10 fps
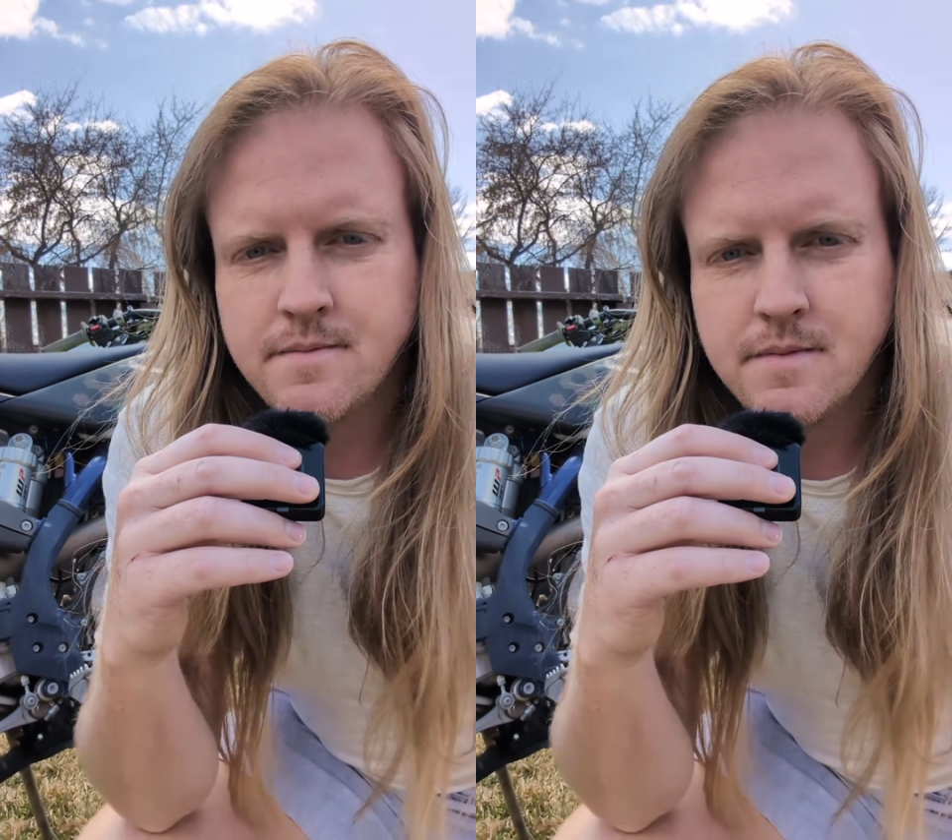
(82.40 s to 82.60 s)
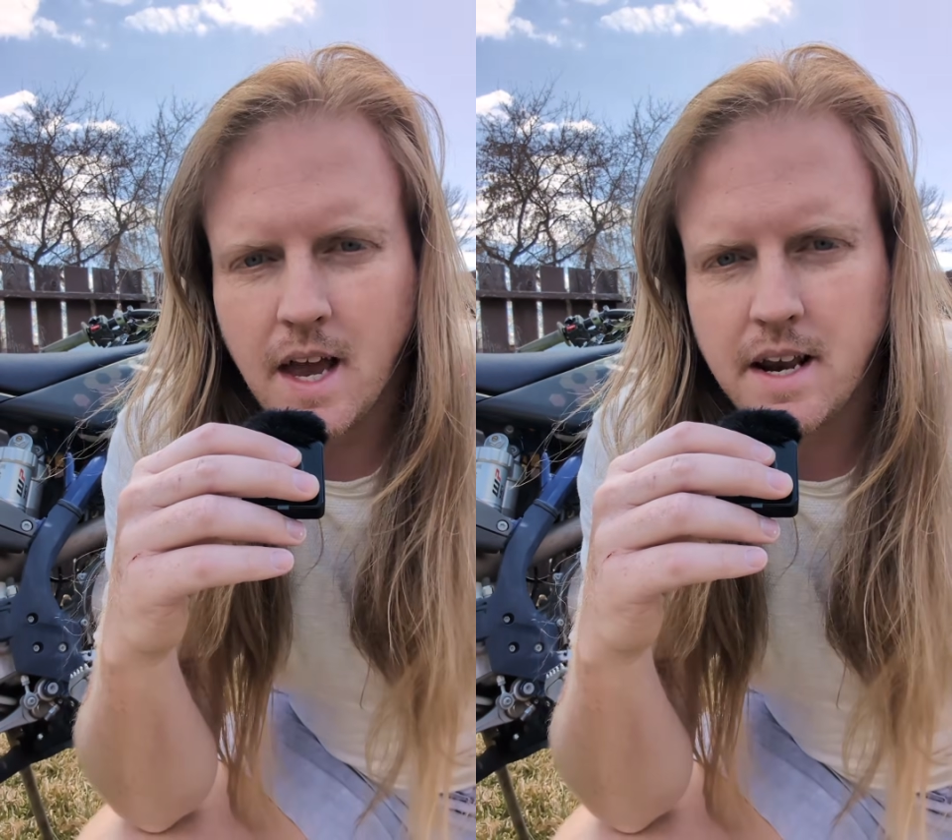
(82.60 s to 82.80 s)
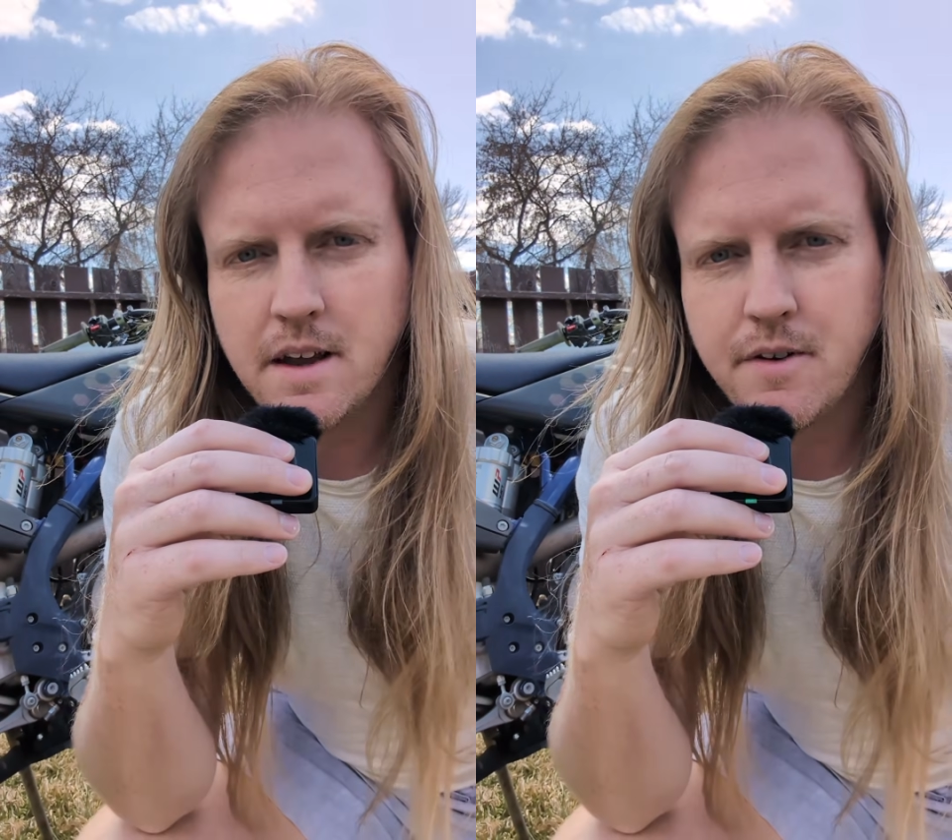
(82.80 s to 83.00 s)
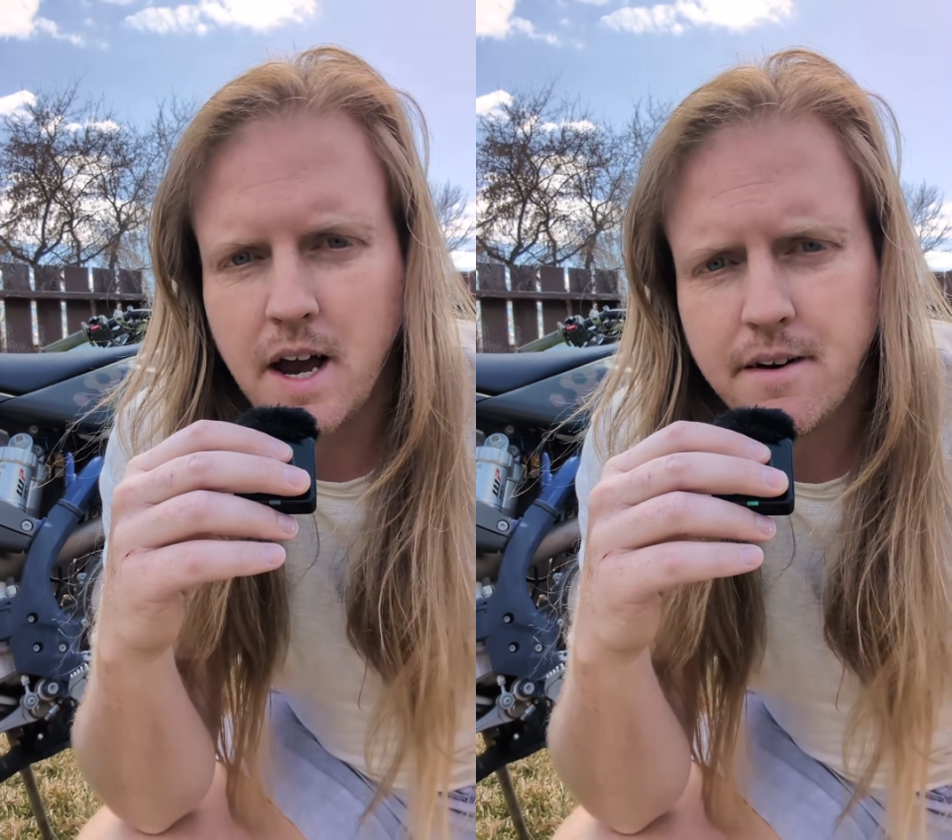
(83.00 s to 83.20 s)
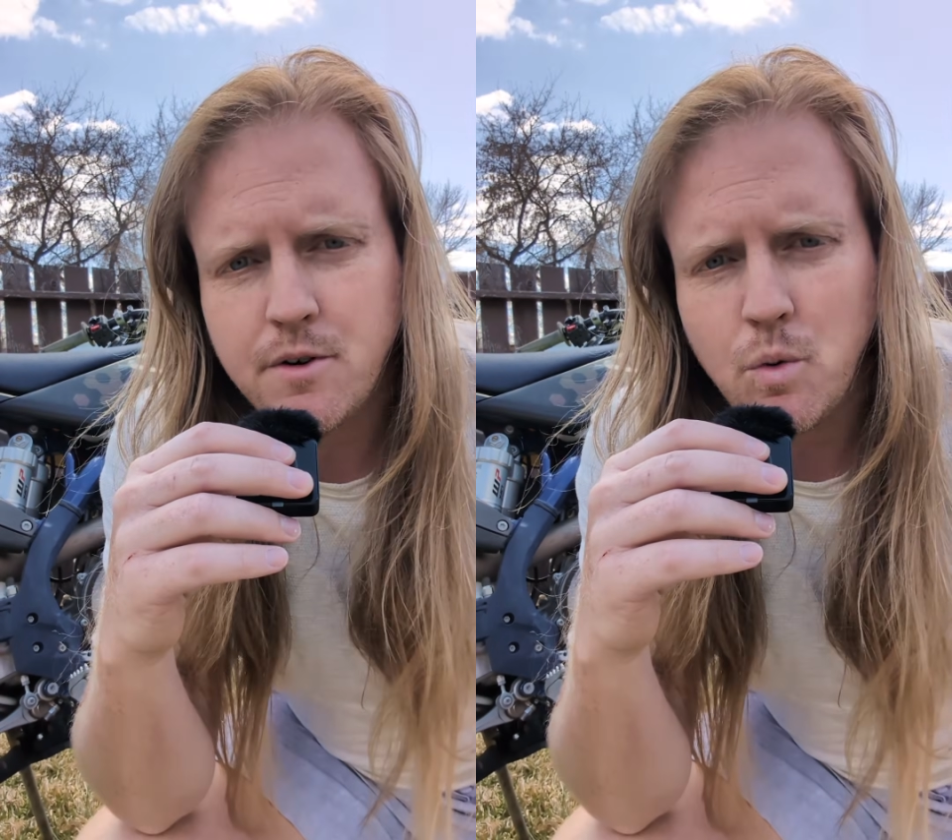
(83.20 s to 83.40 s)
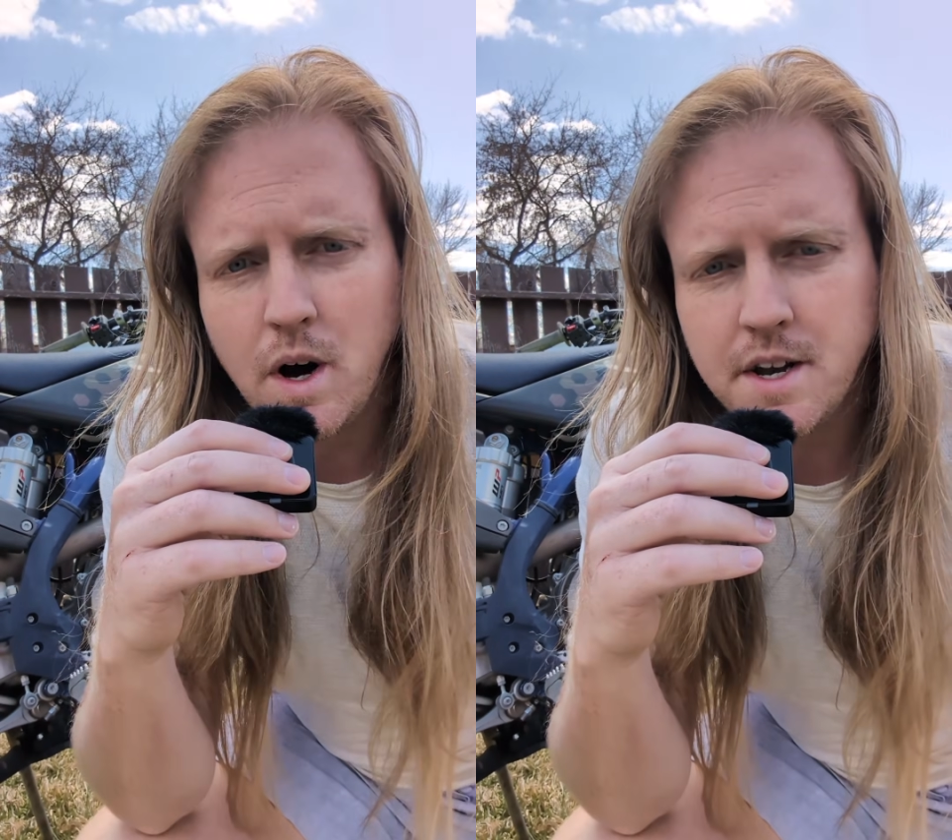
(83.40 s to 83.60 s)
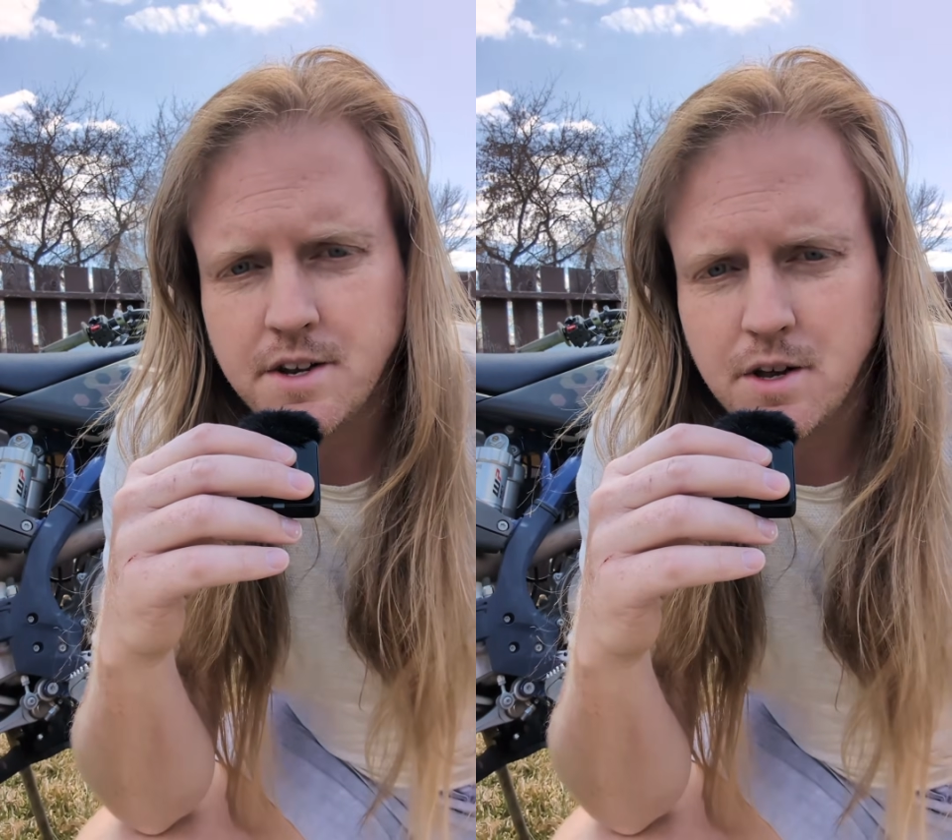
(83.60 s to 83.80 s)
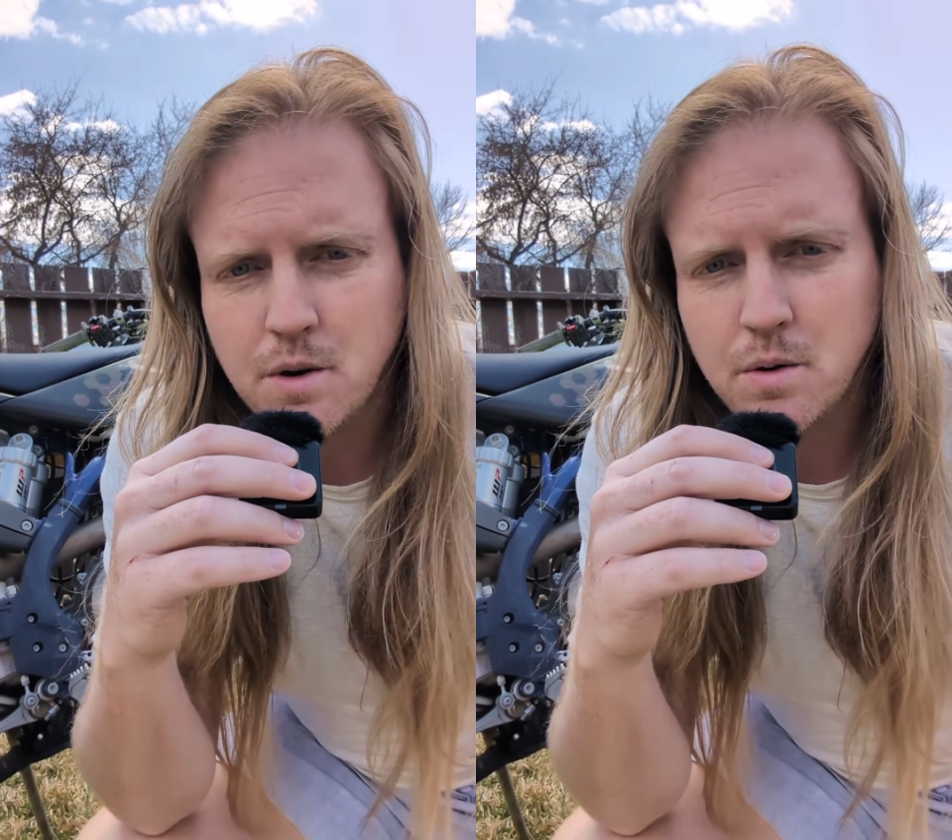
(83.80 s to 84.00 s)
And if I ever wanted
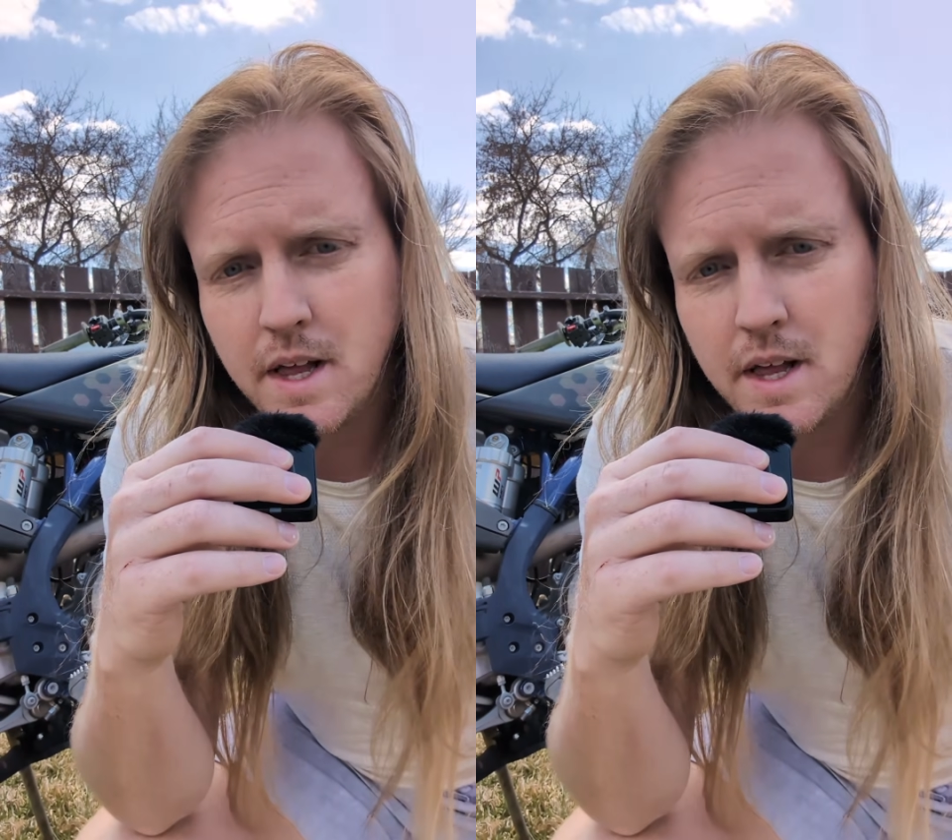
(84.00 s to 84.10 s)
to,